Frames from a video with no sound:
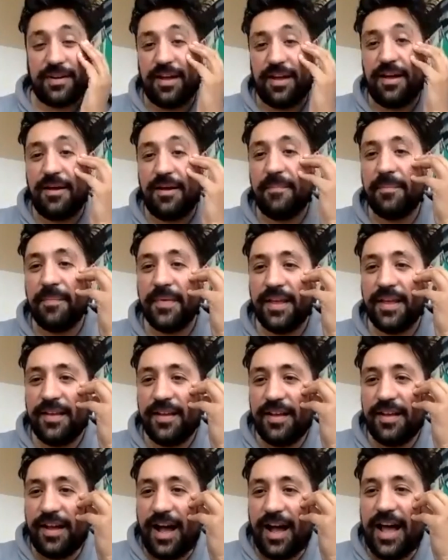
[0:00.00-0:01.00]
Um,
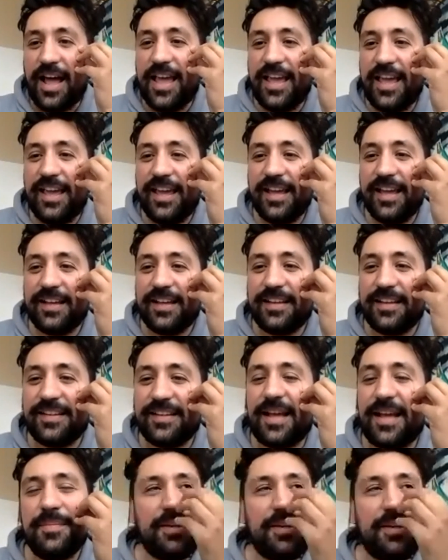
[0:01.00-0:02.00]
I,
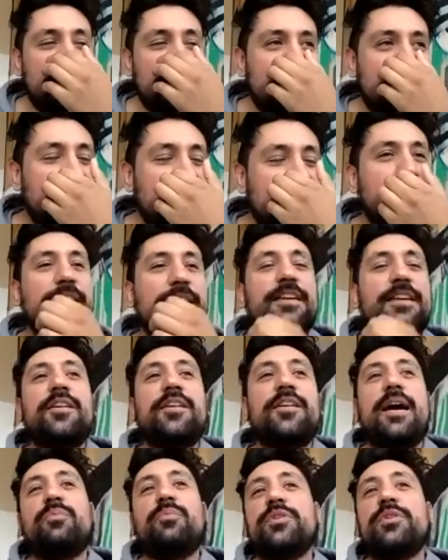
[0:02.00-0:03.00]
I mean, you know,
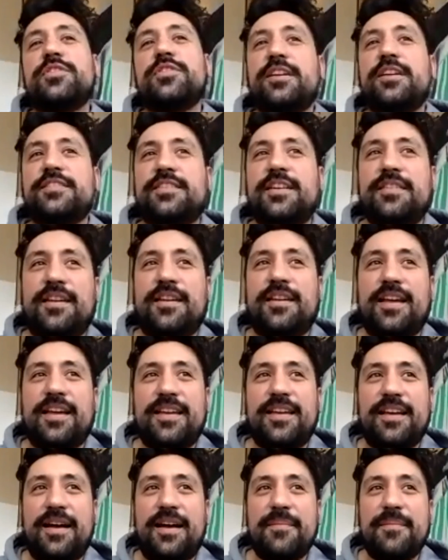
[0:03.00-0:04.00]
I wish I could say that
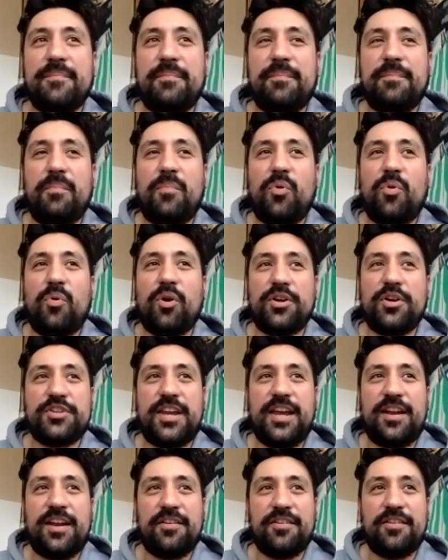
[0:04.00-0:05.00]
I, I'm more
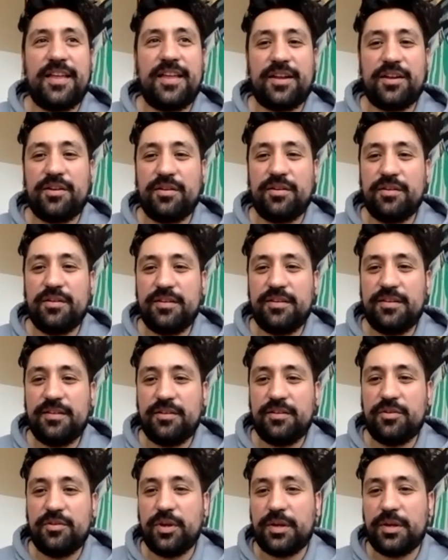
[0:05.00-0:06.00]
educated on like
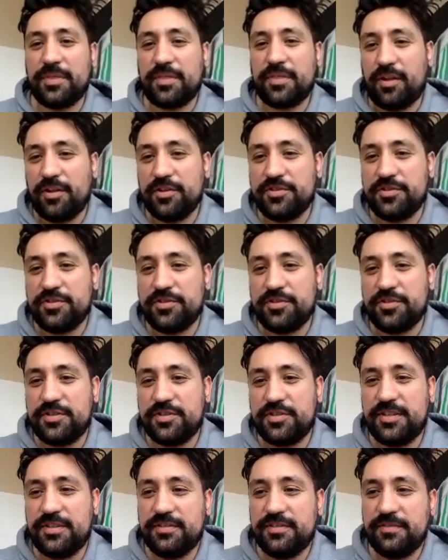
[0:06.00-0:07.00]
Greek mythology,
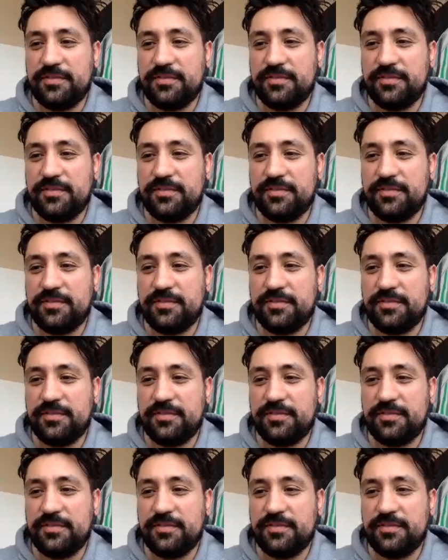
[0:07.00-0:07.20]
for